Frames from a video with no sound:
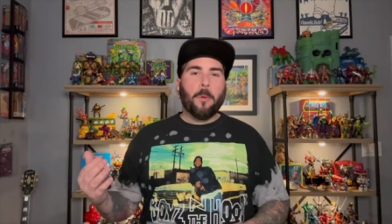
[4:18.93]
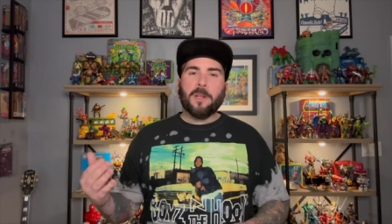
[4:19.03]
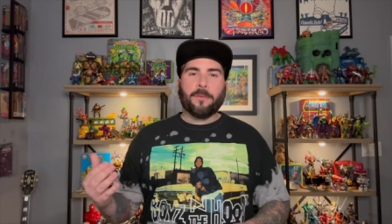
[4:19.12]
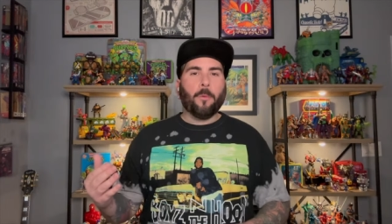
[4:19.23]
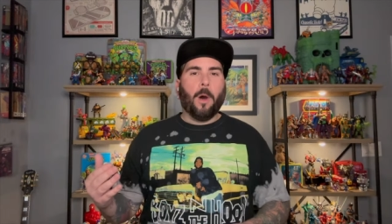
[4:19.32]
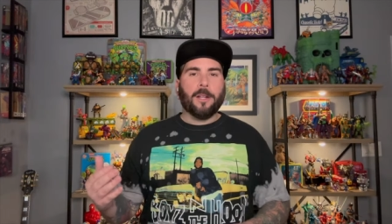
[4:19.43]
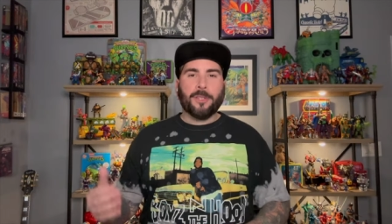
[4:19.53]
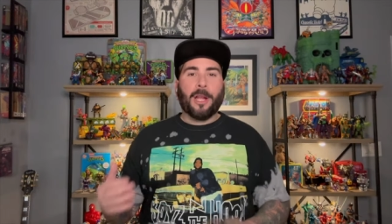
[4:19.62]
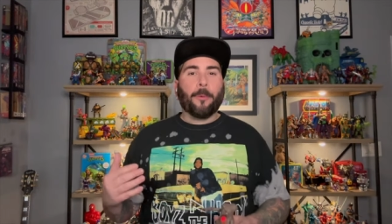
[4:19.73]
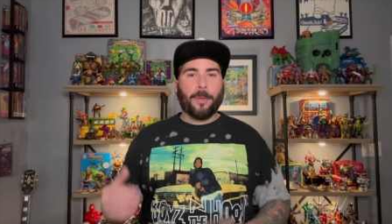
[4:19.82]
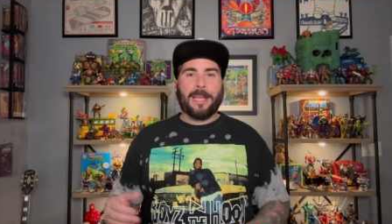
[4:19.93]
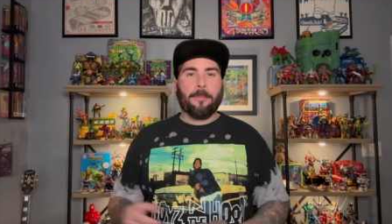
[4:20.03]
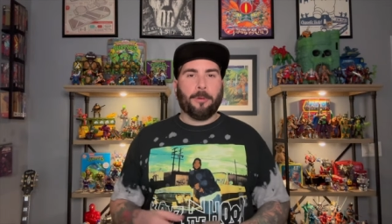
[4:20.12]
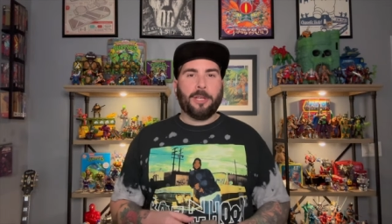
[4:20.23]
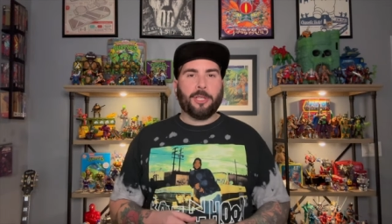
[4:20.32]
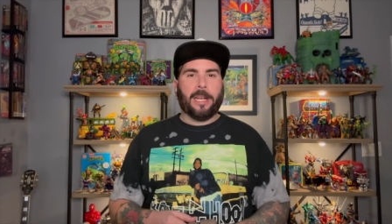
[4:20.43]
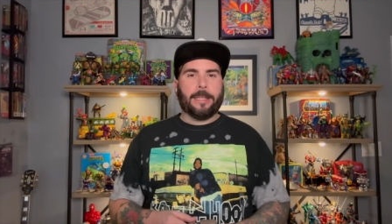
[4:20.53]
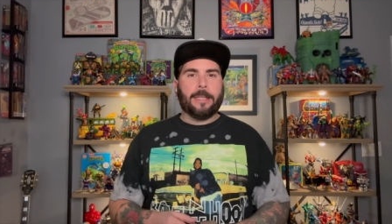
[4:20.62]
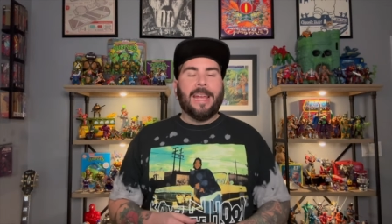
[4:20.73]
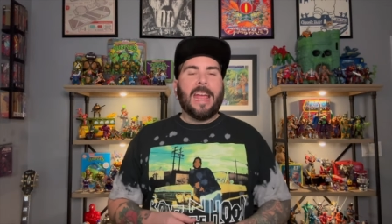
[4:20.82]
much for watching. I really appreciate
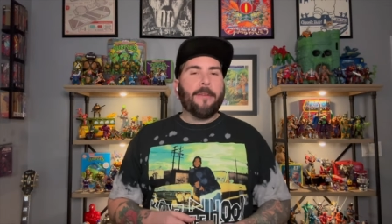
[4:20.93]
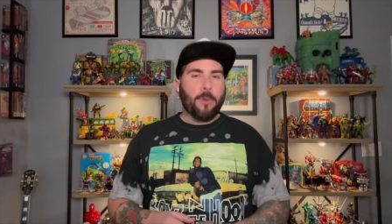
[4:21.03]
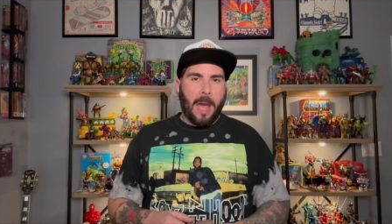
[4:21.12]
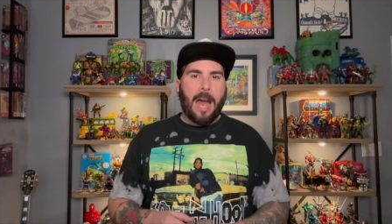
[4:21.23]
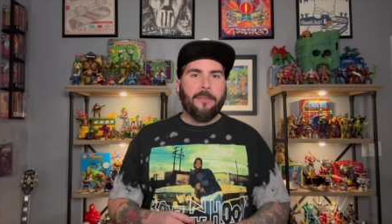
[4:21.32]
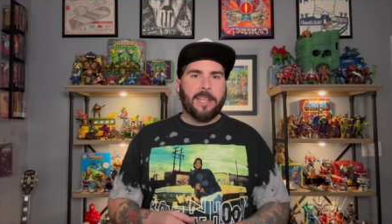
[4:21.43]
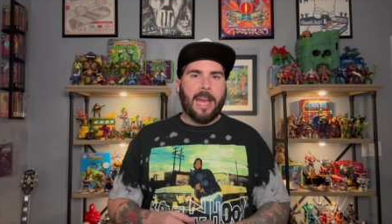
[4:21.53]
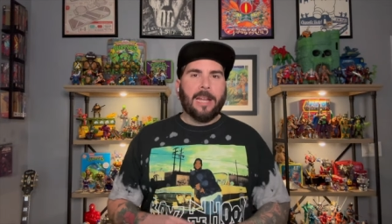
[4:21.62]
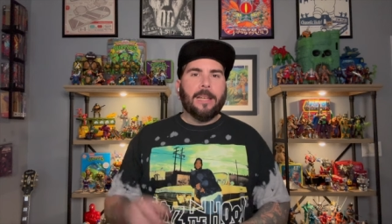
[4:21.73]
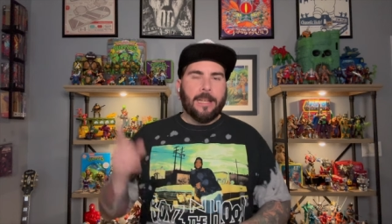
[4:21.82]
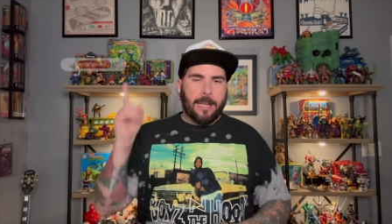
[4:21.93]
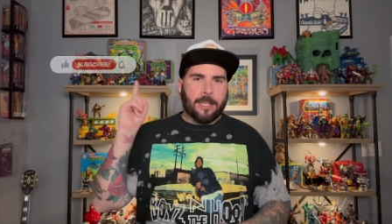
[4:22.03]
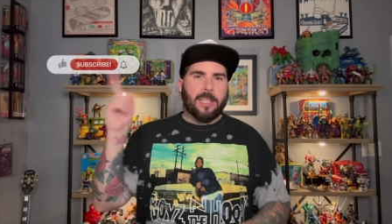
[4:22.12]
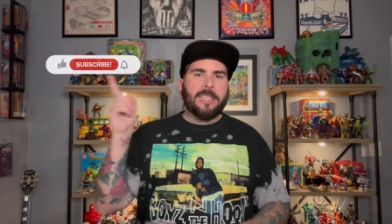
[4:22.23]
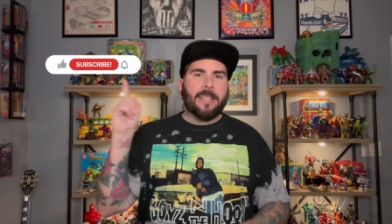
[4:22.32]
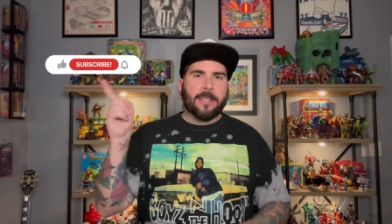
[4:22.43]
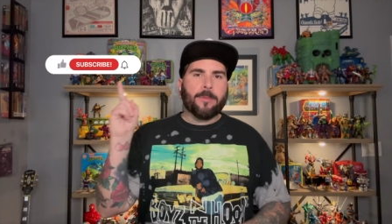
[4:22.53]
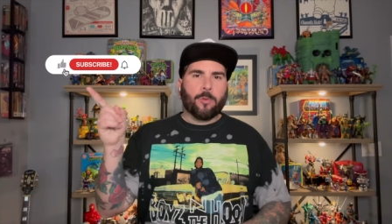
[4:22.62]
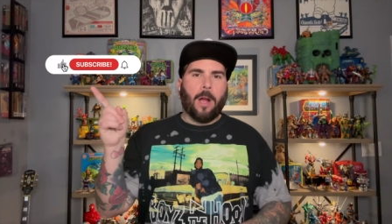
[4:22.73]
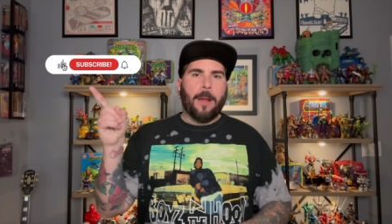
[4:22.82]
it. If you haven't yet, Click that
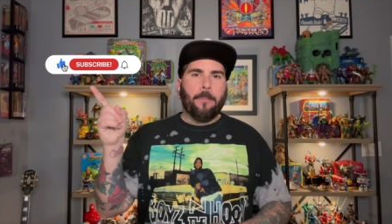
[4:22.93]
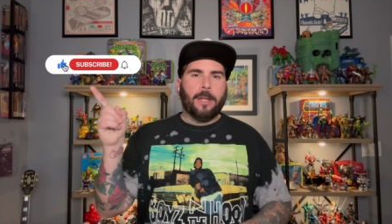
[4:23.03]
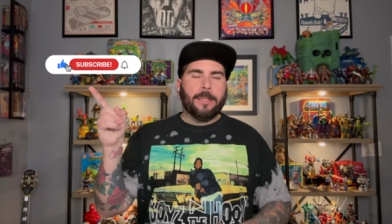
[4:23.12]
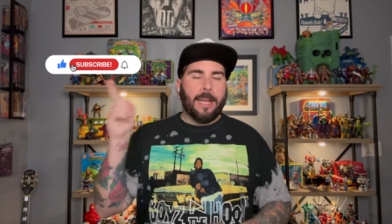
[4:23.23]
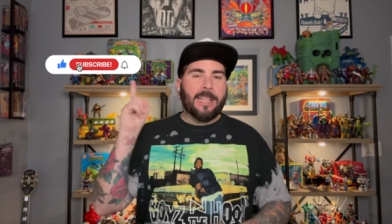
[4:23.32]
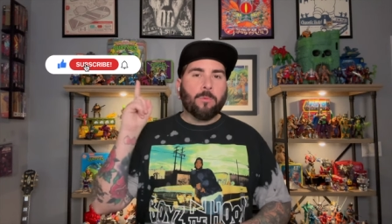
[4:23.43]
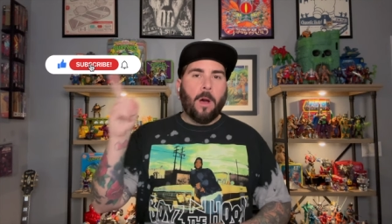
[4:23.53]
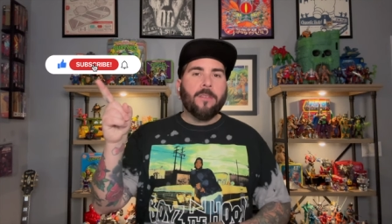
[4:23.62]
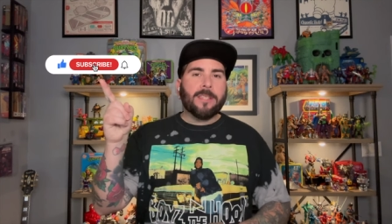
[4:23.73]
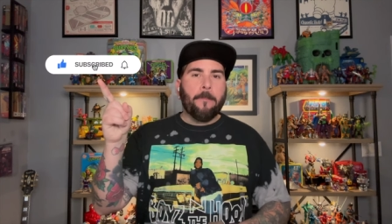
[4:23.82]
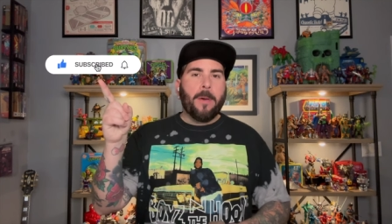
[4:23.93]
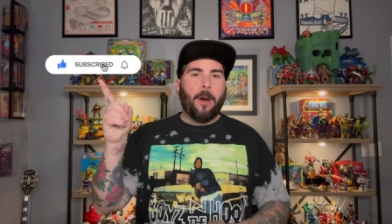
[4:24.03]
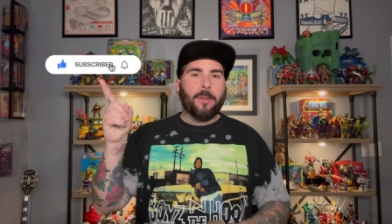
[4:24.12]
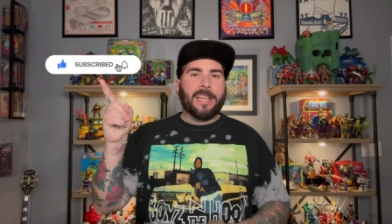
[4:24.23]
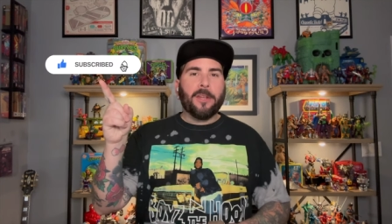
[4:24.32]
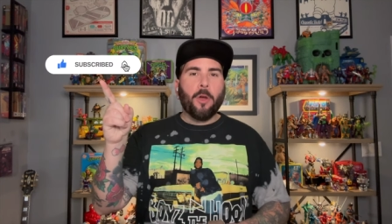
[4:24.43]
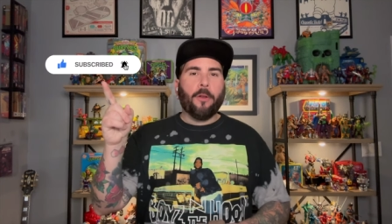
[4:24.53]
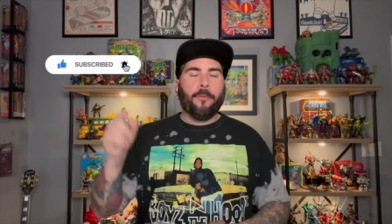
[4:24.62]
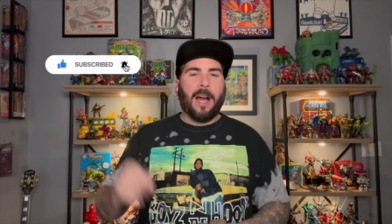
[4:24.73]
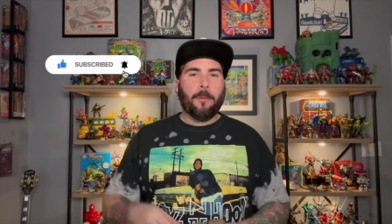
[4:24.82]
subscribe button as well as the bell to get
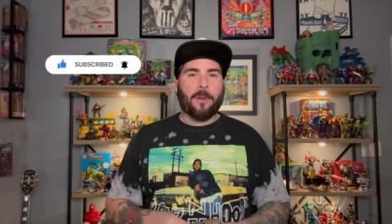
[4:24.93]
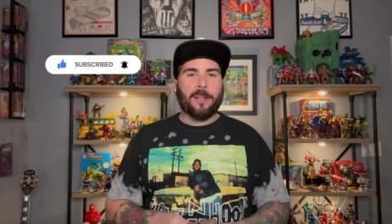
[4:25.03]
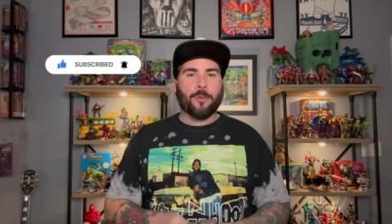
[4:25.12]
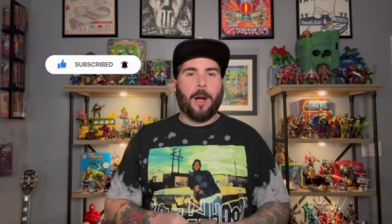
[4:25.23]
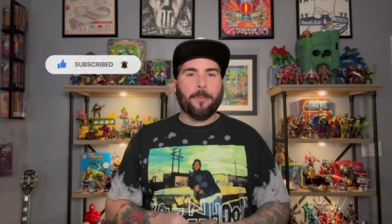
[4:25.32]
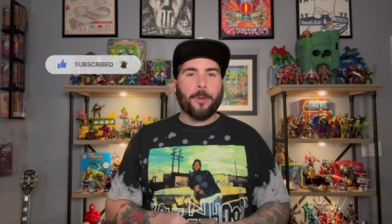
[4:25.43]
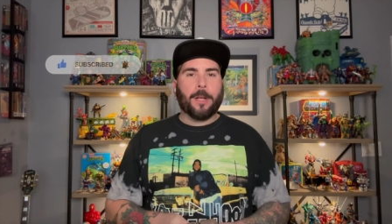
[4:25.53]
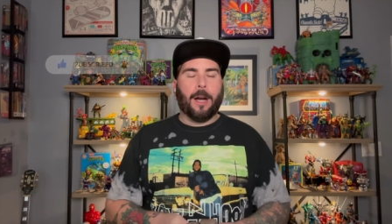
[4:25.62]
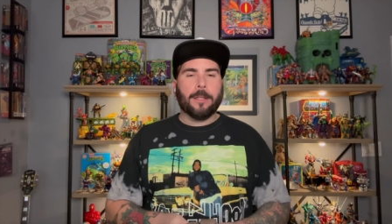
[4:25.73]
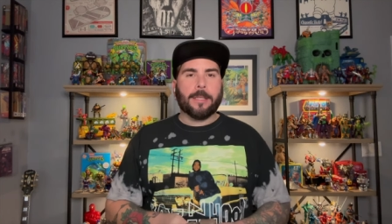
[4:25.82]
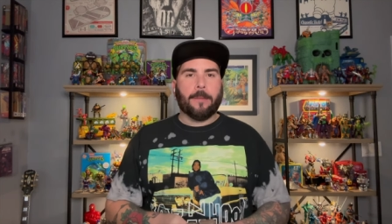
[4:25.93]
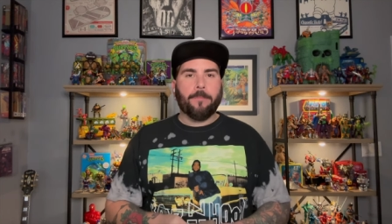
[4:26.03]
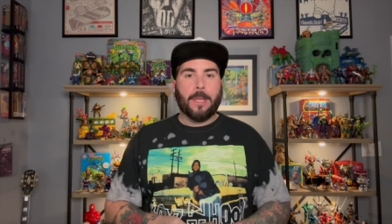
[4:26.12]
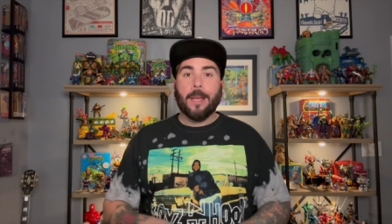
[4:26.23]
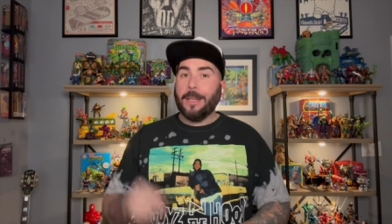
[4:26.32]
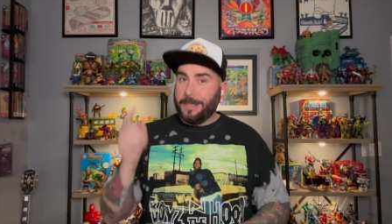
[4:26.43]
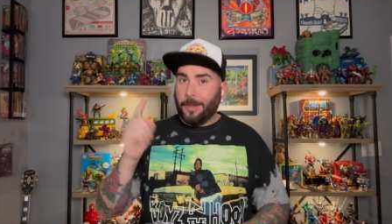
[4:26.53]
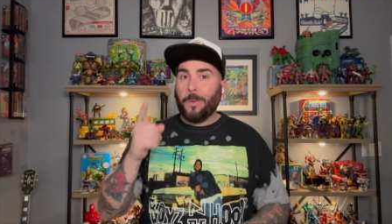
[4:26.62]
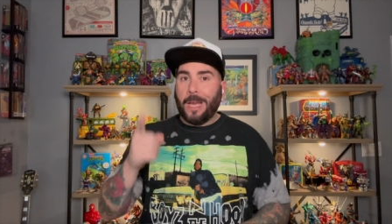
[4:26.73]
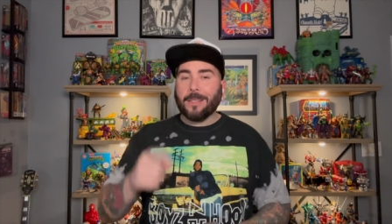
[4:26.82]
notified when I drop new content. And
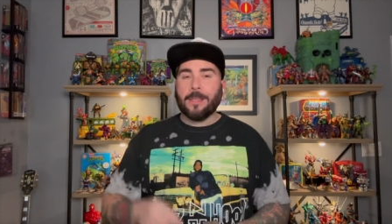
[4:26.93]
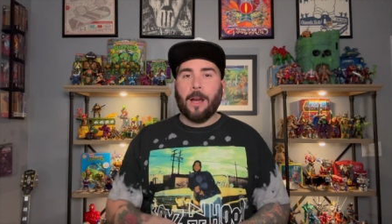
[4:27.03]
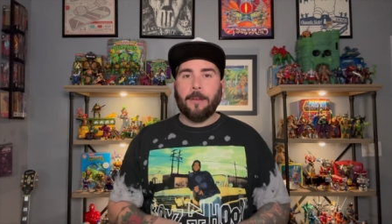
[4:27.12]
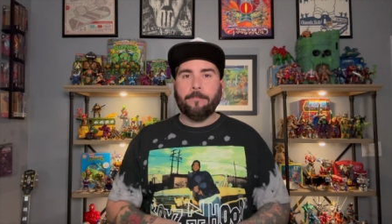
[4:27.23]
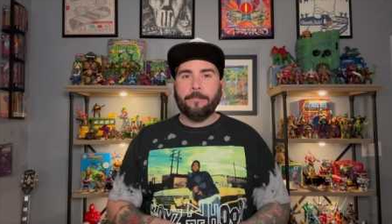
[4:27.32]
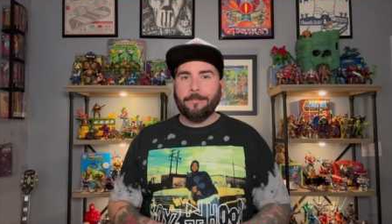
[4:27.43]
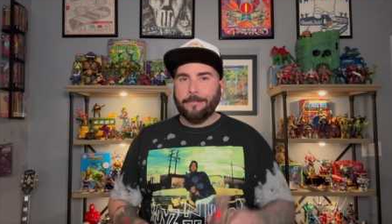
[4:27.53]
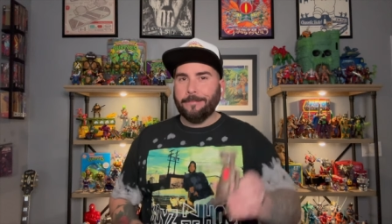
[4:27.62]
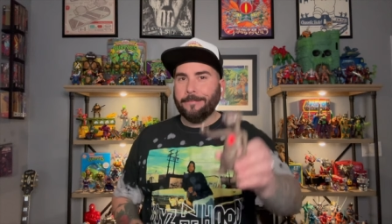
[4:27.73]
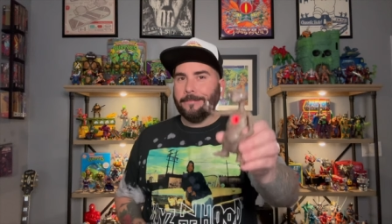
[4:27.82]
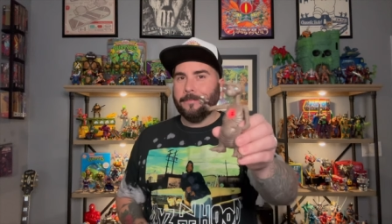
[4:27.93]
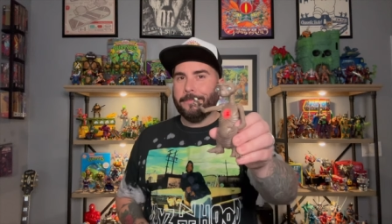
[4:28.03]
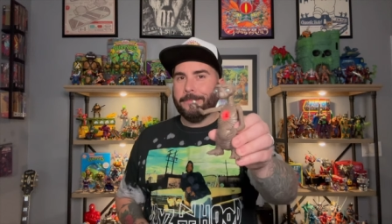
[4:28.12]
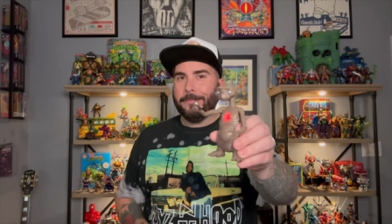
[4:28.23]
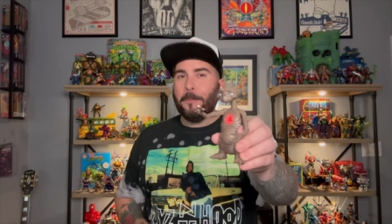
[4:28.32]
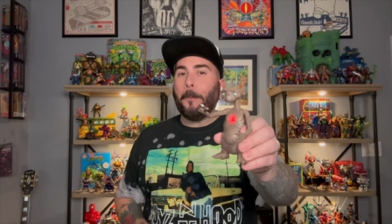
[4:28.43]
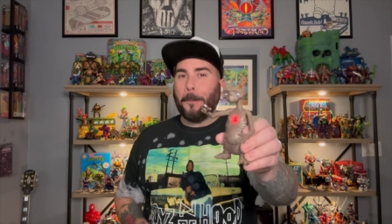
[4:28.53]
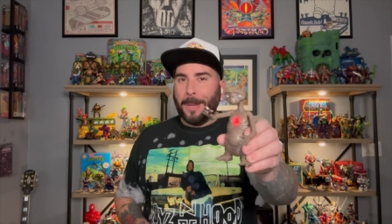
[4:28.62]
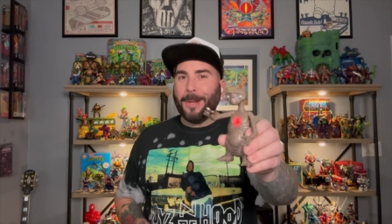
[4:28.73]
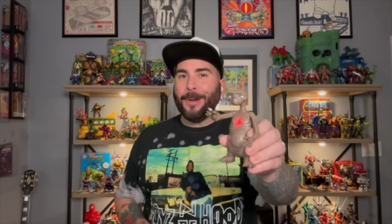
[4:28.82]
until next time,
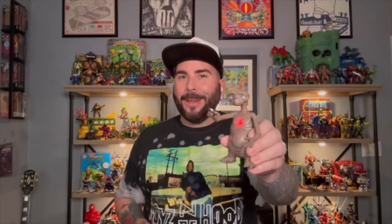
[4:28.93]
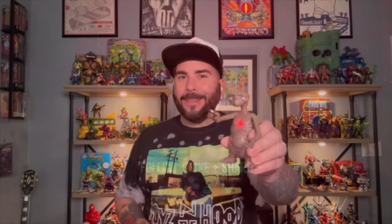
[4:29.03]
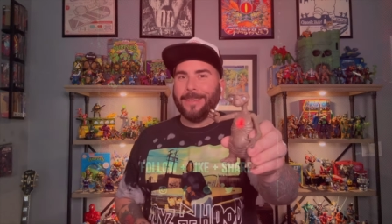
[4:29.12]
be good.